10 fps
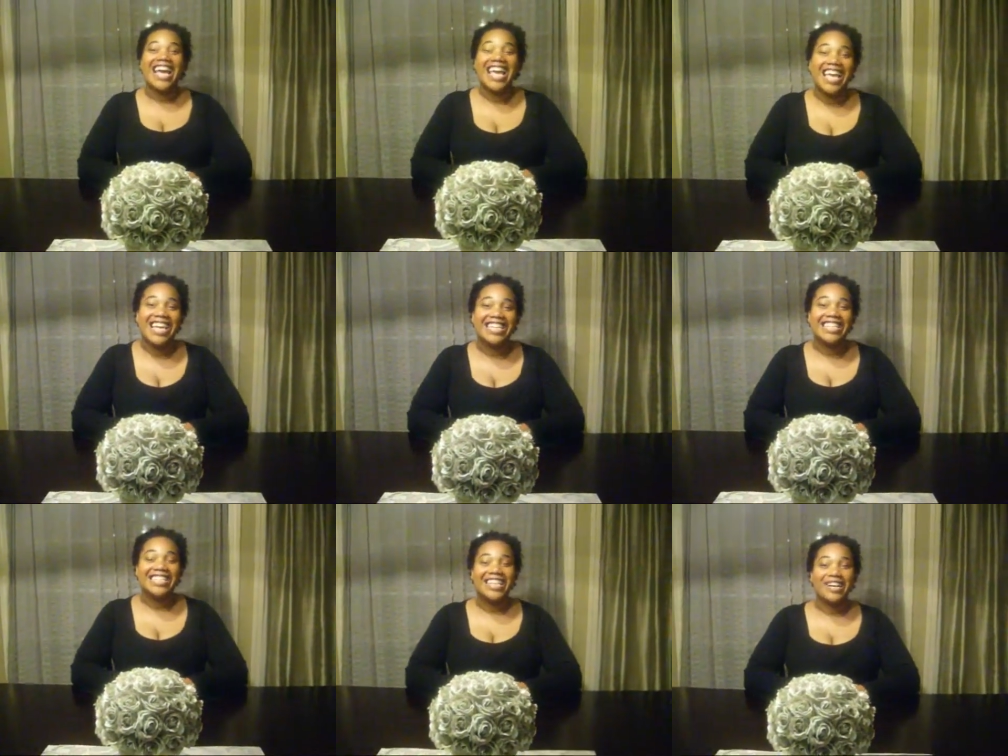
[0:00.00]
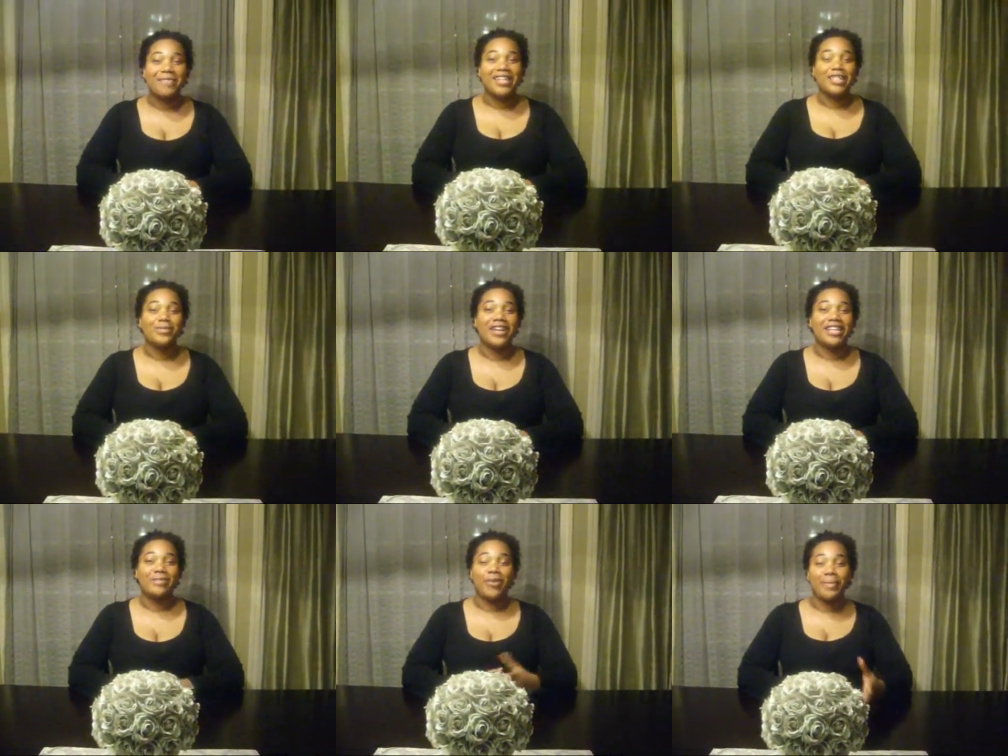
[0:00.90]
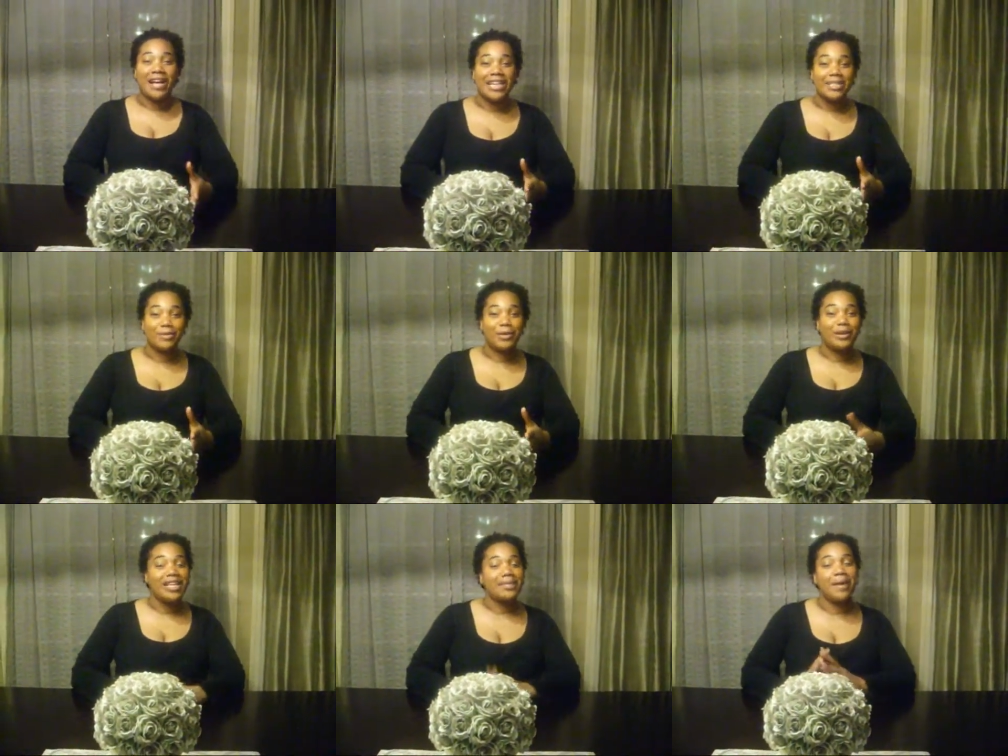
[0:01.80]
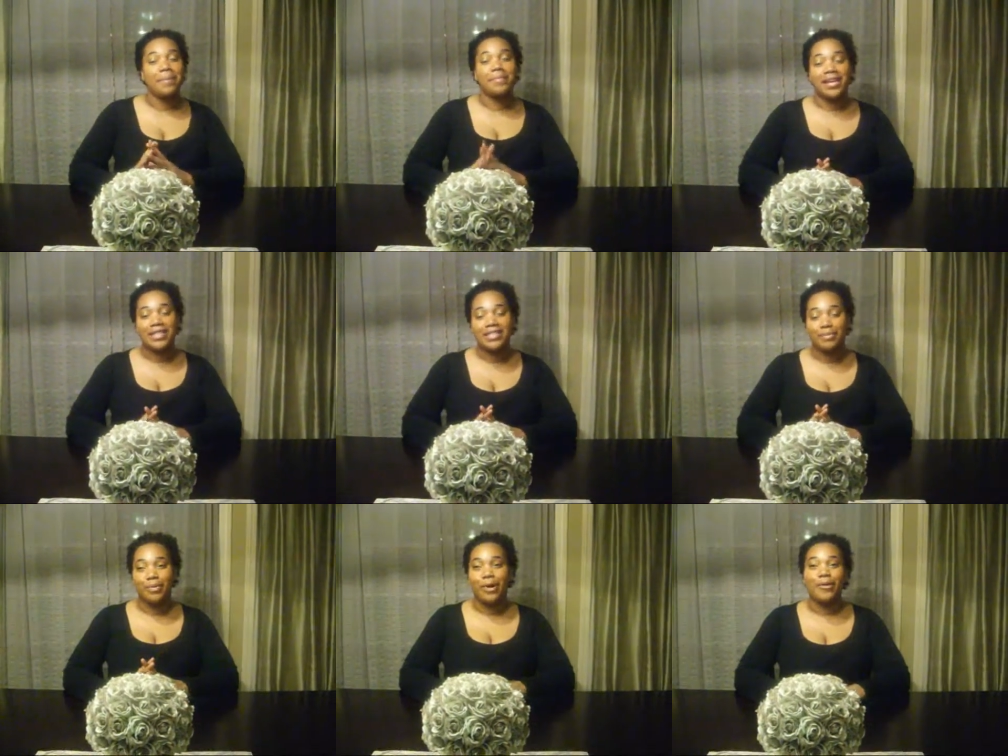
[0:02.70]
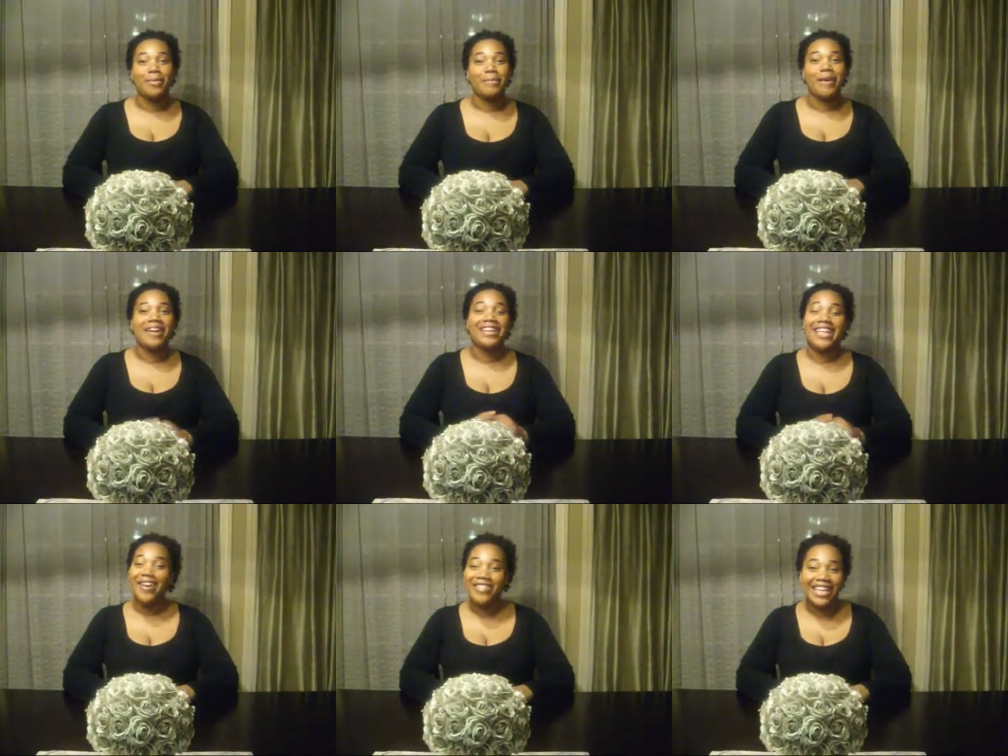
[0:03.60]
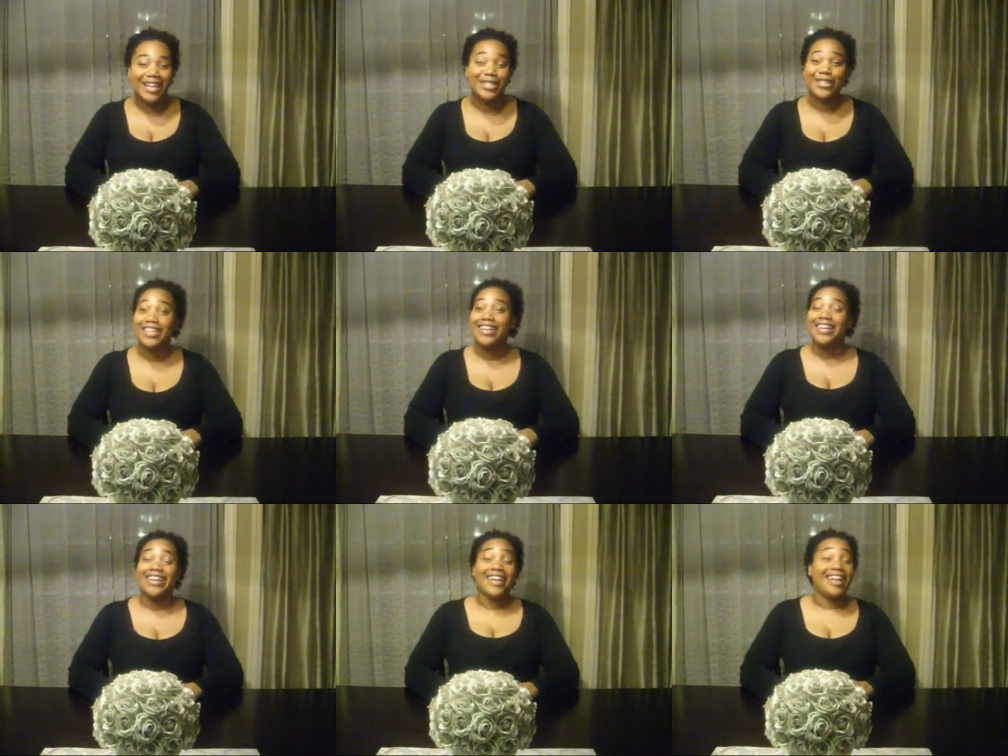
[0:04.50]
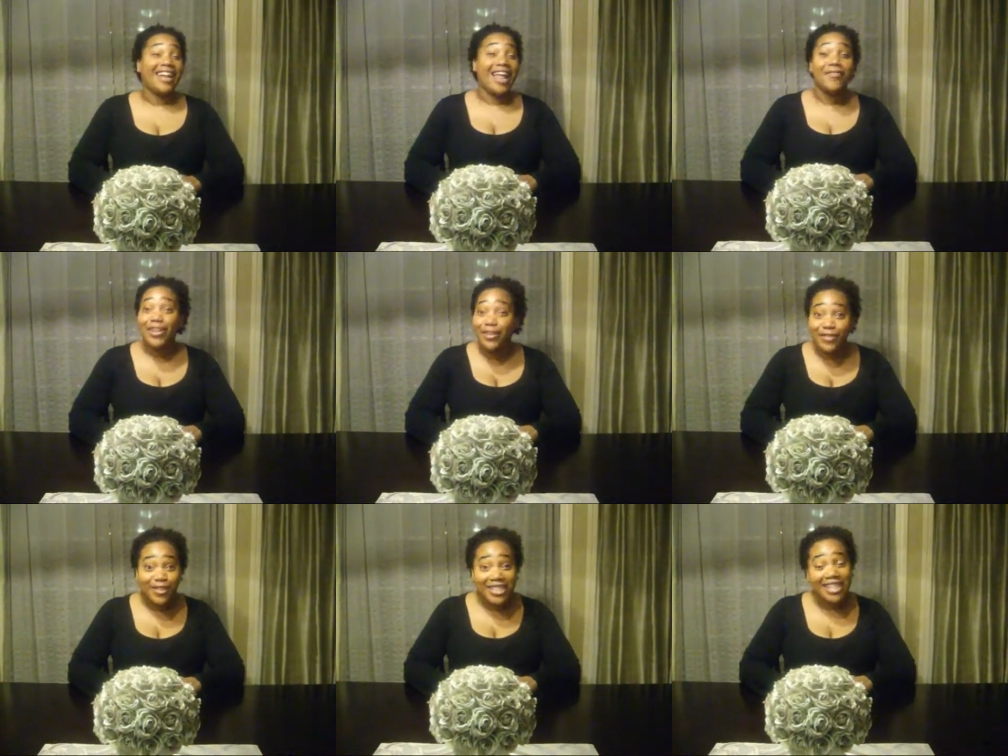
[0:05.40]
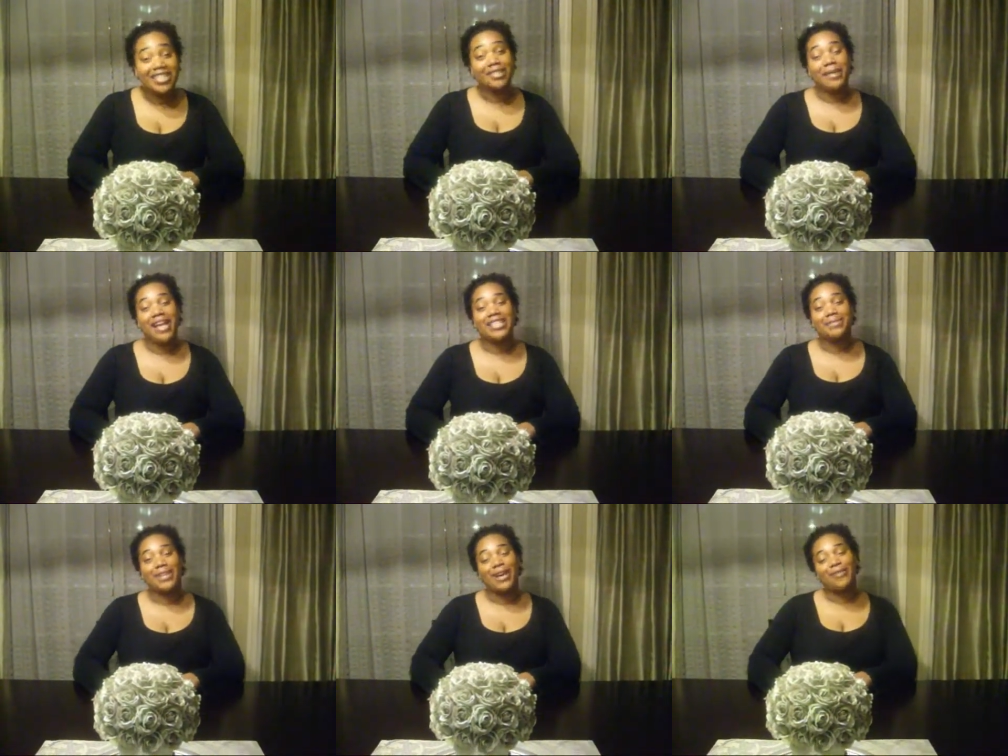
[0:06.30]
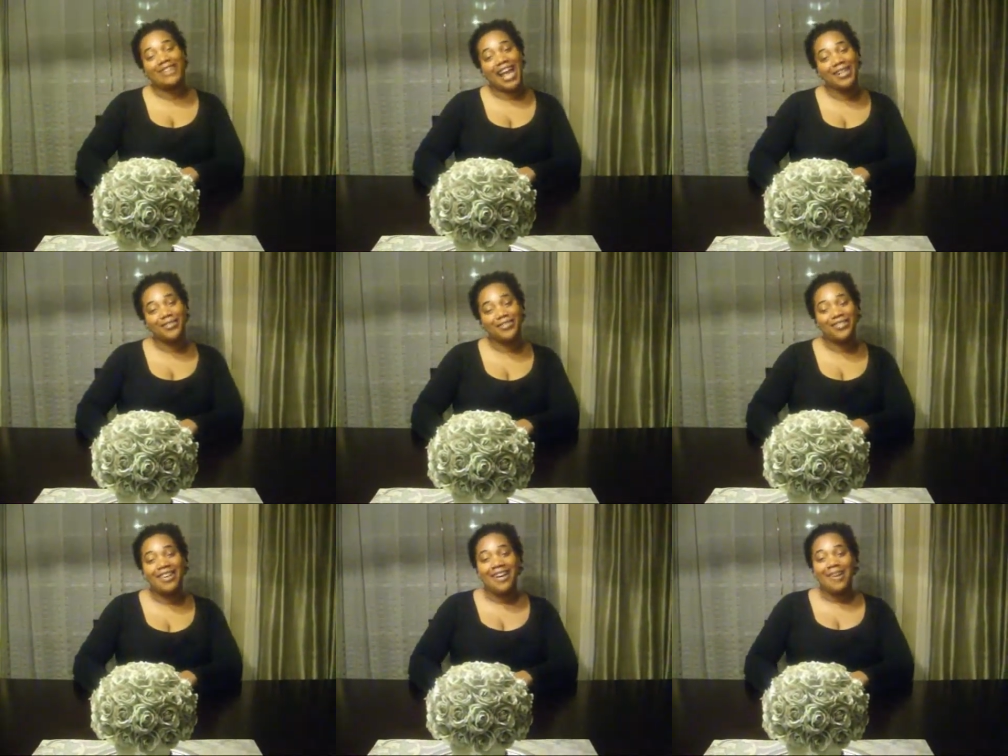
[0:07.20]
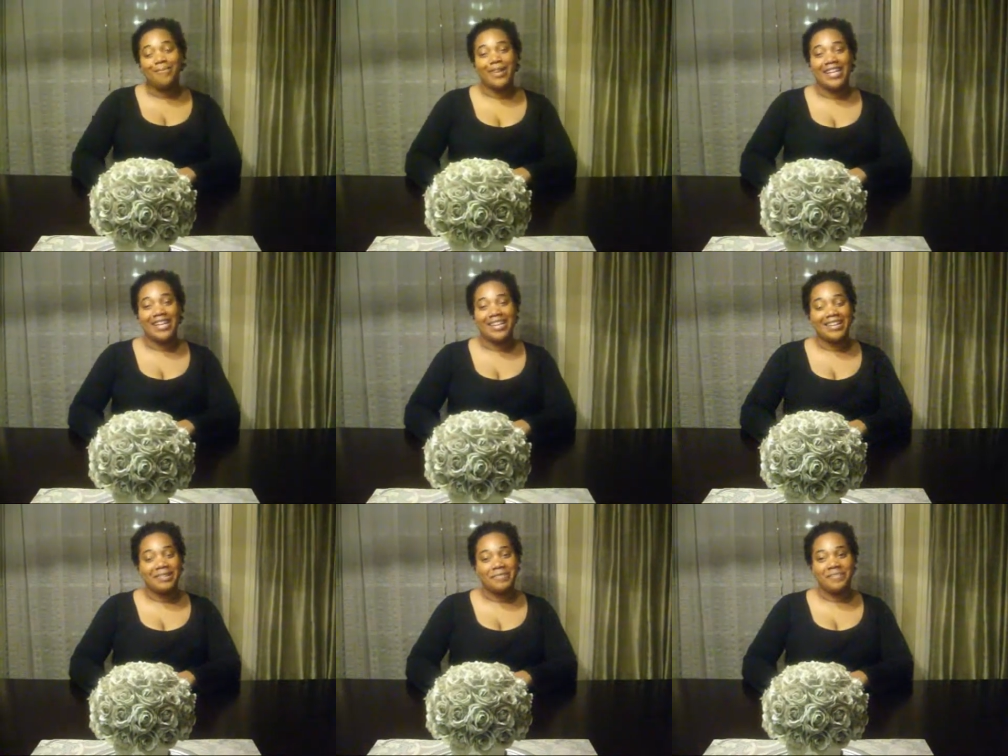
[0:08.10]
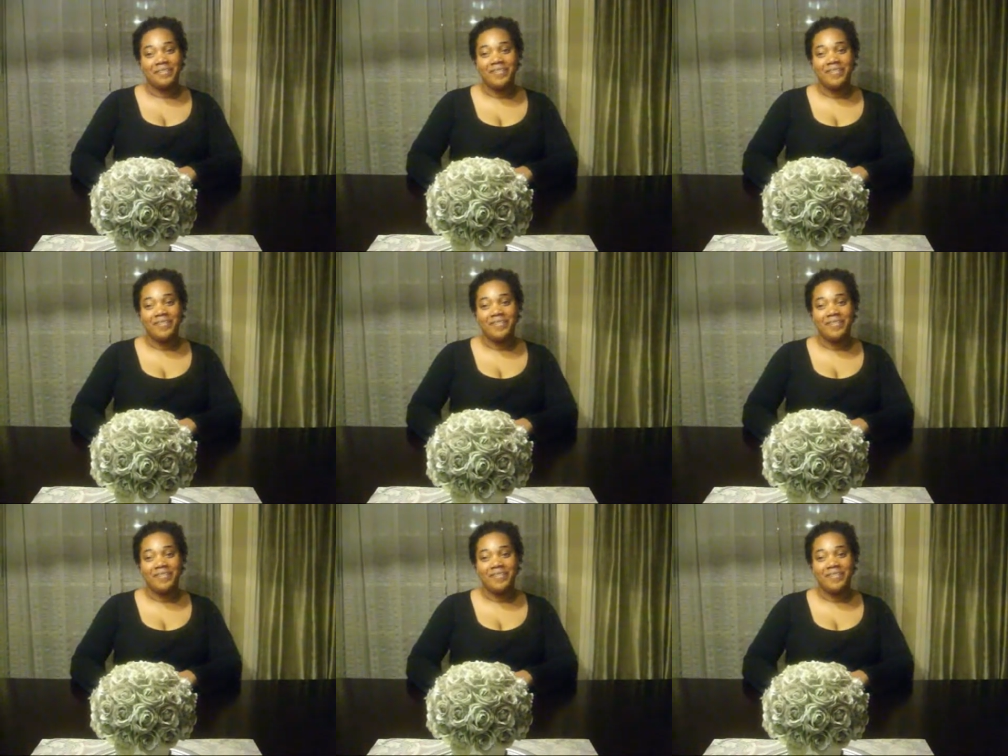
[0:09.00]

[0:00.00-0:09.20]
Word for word: And um, I just wanted to bring my husband on. He's my biggest support. We've been married 11 years. And 11 of those years he's been asking me to go natural. But um,